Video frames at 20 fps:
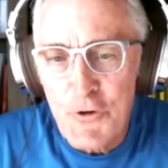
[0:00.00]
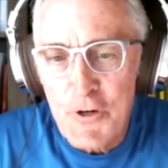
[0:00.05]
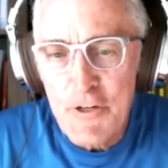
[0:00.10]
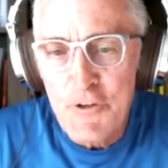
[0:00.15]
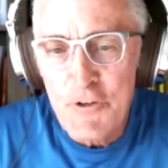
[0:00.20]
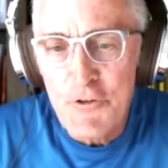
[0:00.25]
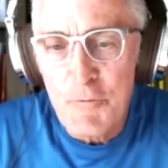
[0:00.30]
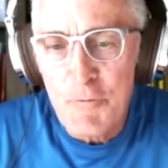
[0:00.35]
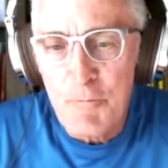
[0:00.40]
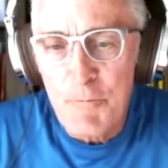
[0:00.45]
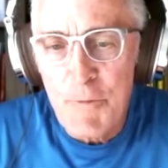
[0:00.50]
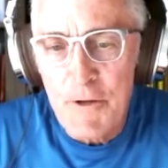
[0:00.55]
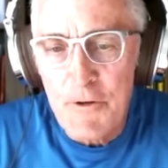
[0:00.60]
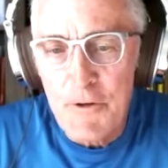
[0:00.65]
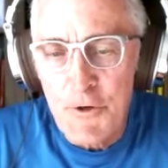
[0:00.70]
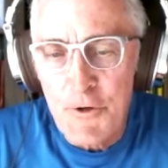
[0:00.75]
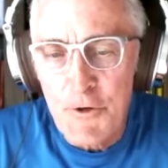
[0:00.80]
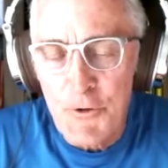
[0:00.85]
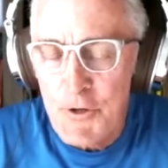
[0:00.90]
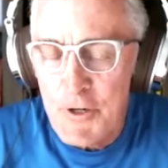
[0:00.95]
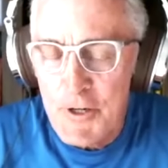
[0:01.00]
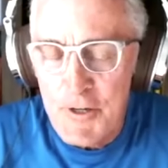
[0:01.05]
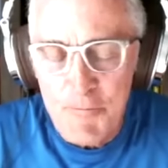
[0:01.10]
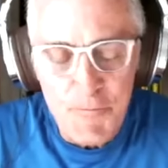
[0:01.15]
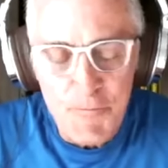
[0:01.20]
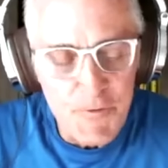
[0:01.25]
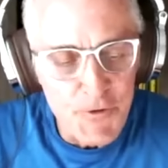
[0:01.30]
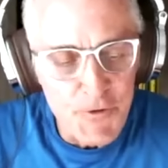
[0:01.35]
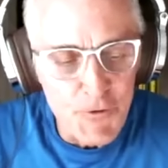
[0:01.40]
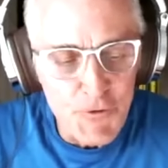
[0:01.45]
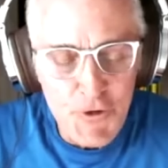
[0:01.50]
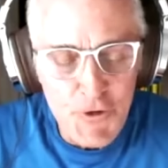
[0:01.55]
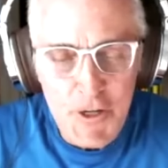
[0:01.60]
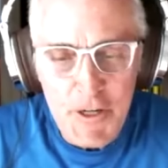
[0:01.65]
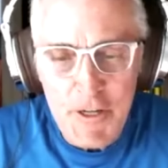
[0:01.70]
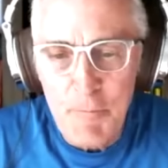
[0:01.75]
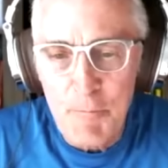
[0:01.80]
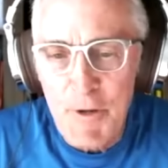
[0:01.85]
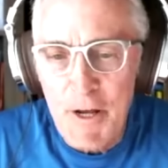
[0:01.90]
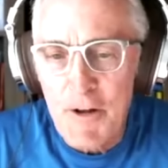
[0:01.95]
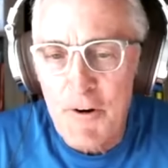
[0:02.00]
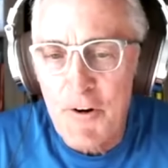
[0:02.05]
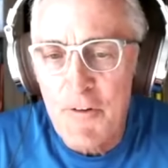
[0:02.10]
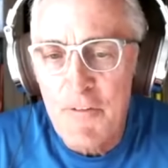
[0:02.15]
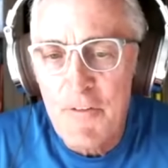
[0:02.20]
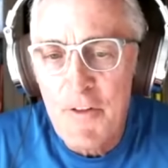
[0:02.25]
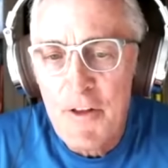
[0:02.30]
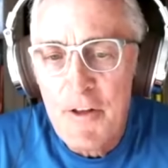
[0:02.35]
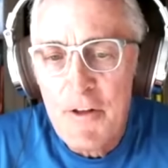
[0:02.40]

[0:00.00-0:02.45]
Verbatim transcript: aging your uh, your training pattern